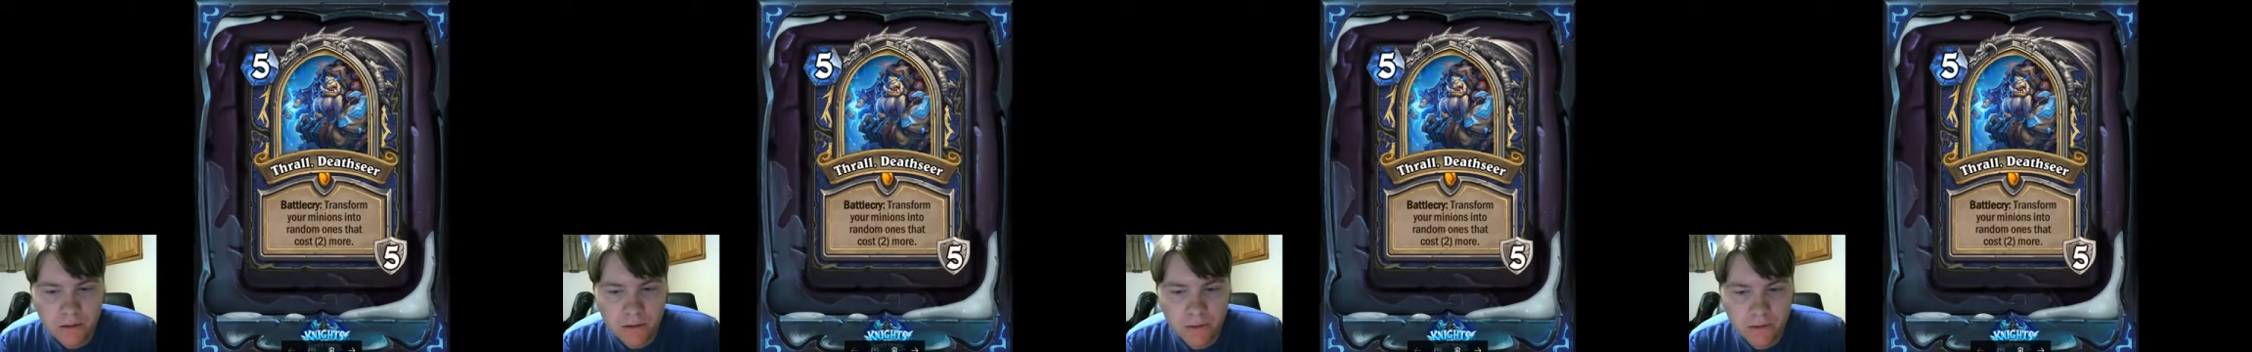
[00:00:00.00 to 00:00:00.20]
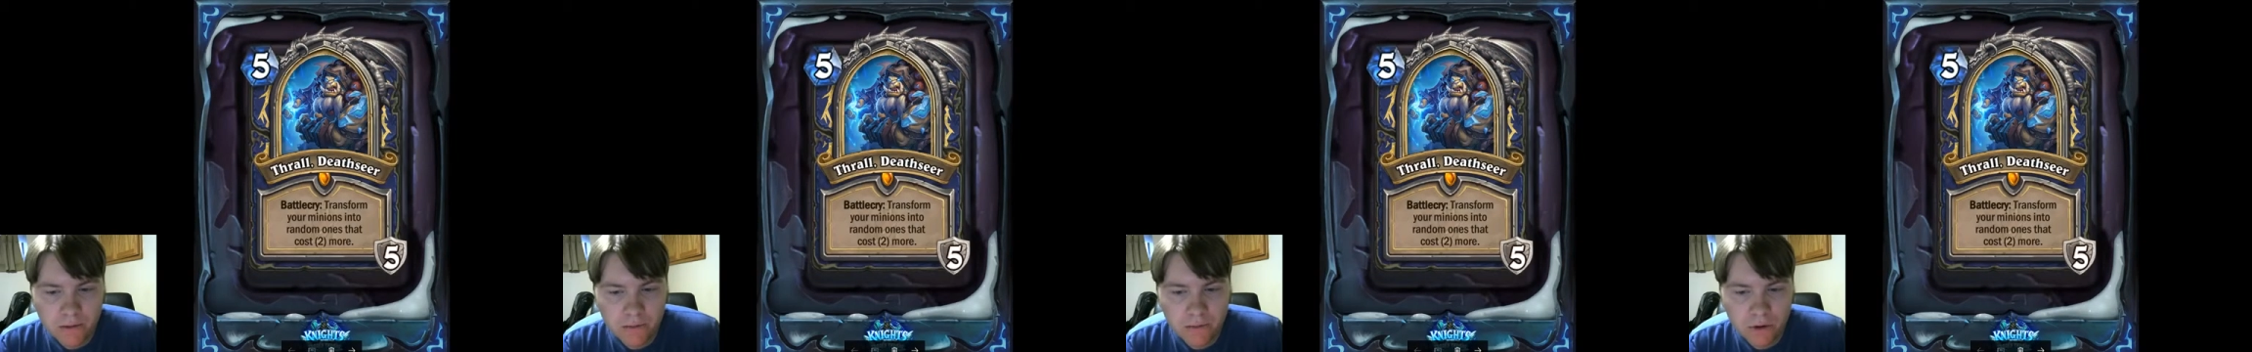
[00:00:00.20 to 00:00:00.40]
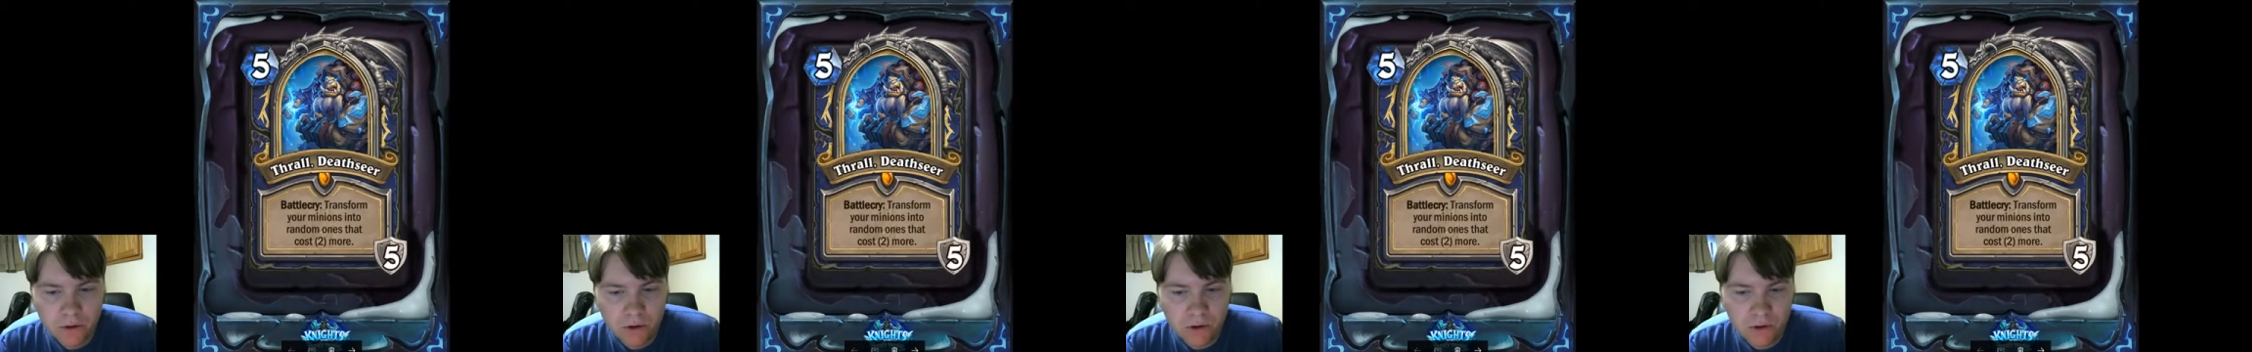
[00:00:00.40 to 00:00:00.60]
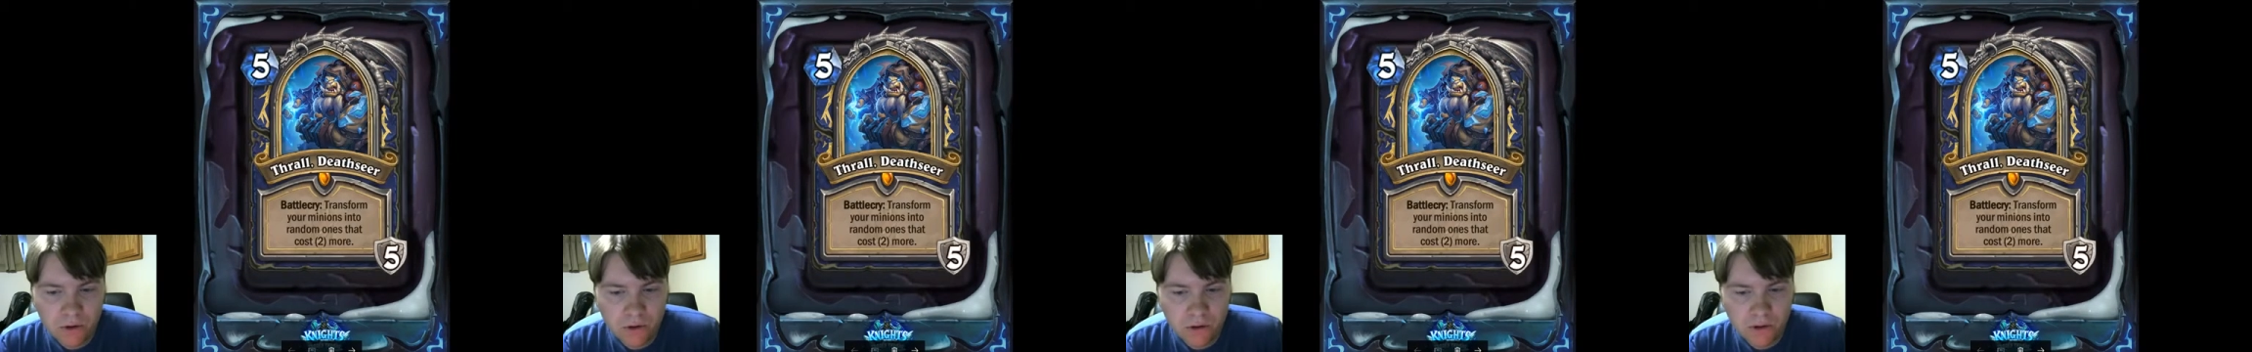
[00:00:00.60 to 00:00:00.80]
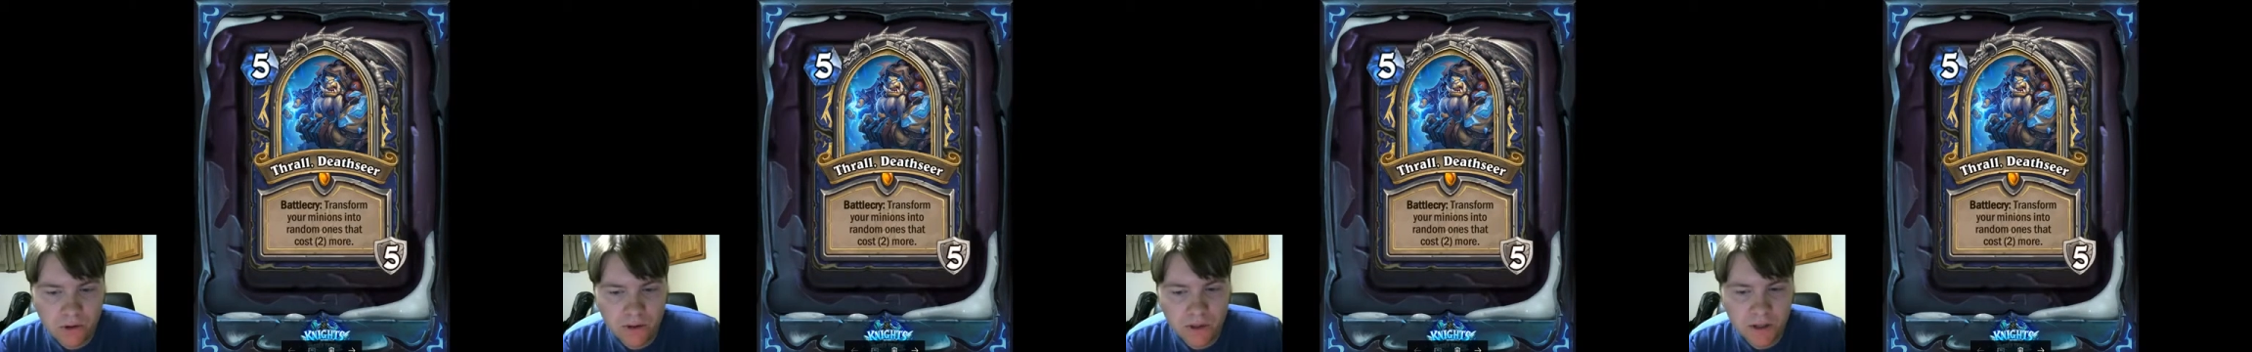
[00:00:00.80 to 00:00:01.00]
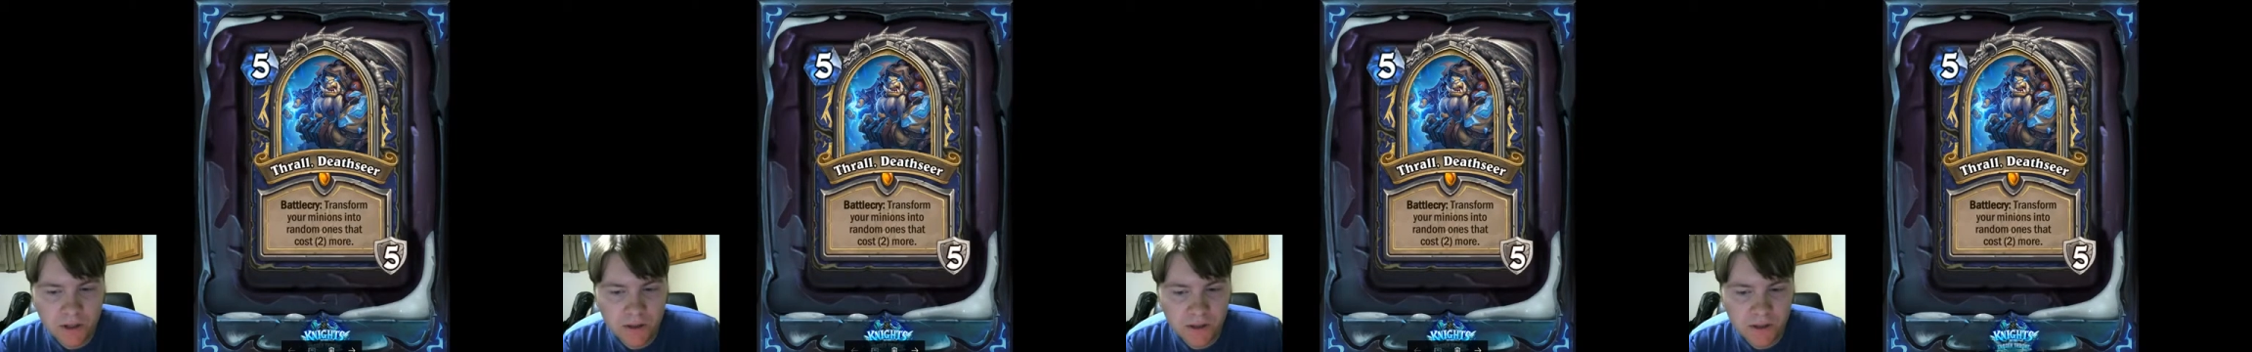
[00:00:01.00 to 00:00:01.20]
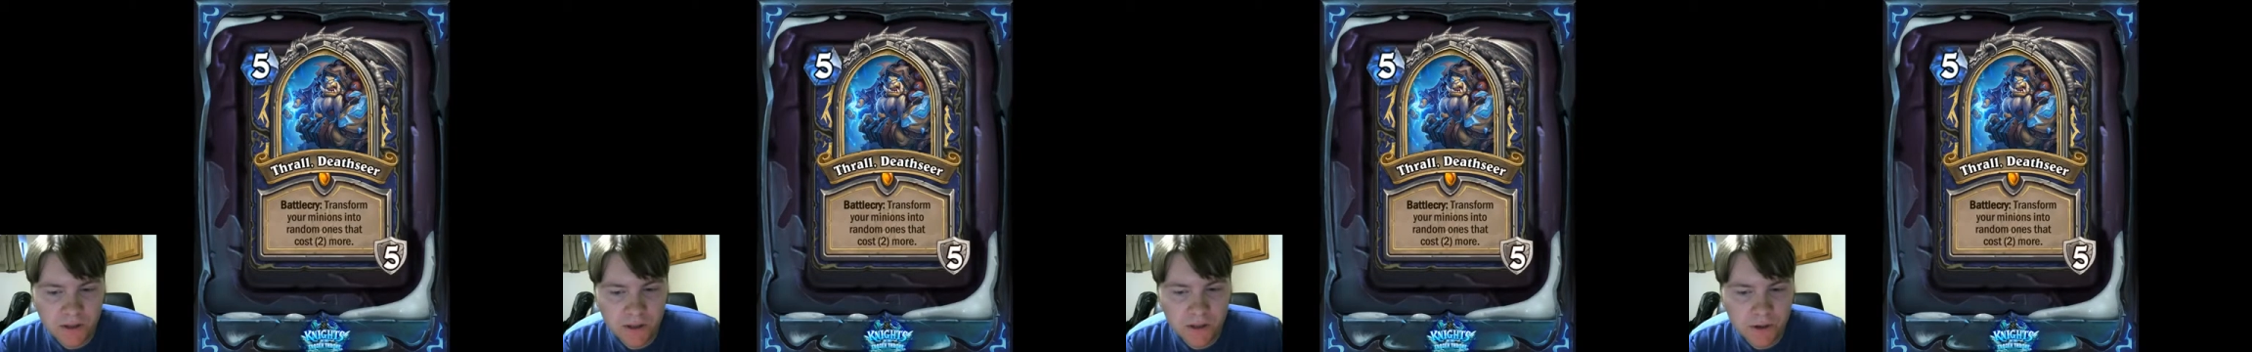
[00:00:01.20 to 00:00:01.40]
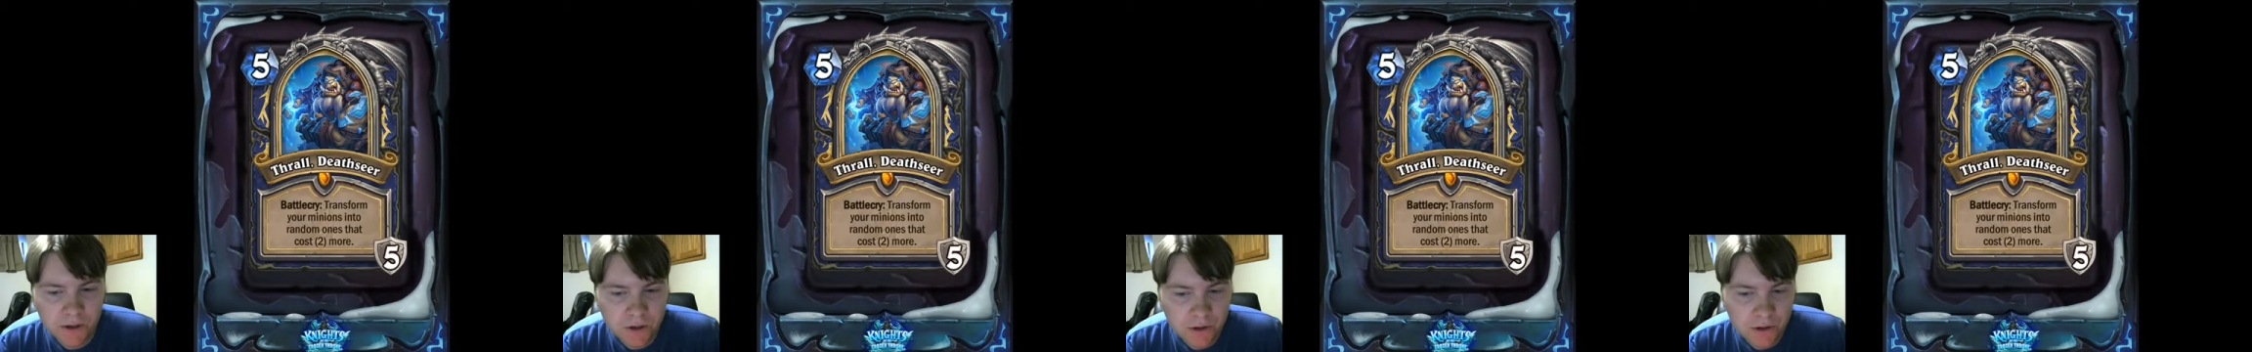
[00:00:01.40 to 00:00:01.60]
Thrall
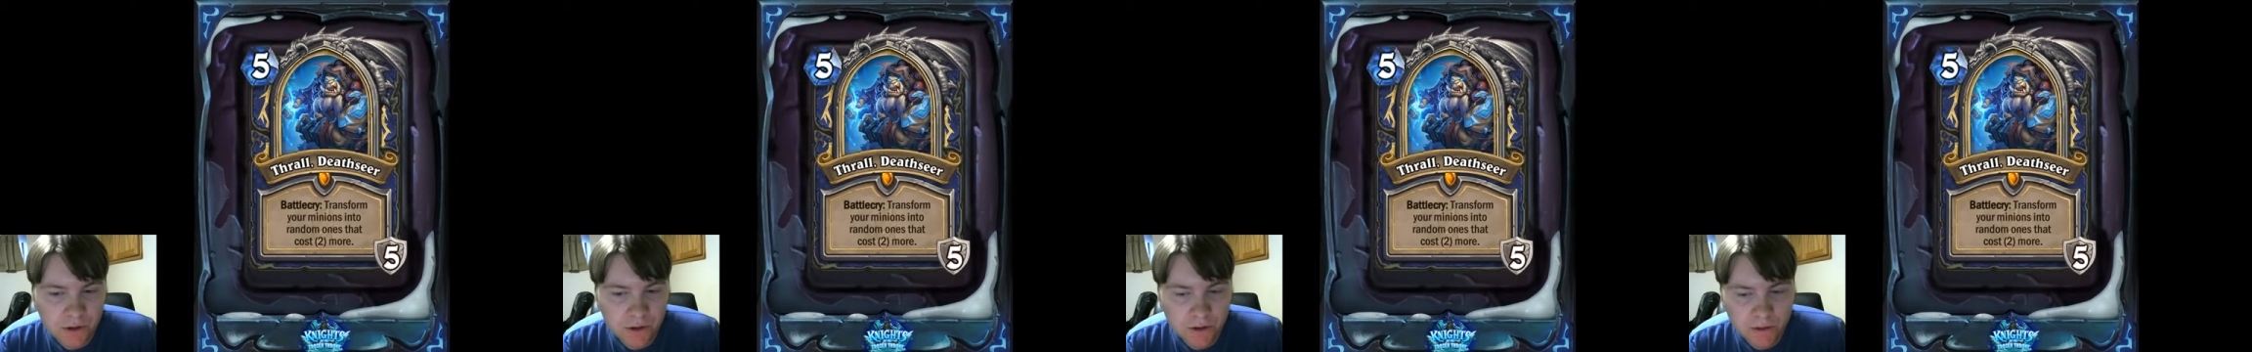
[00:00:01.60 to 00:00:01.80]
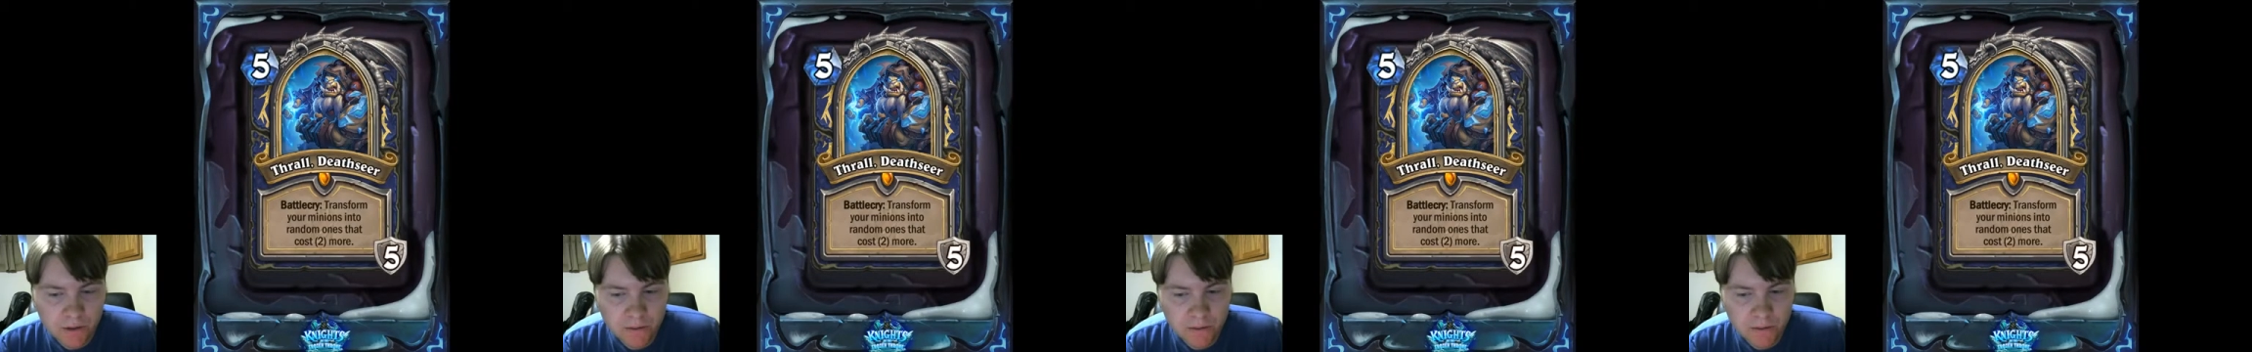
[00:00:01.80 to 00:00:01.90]
Deathseer.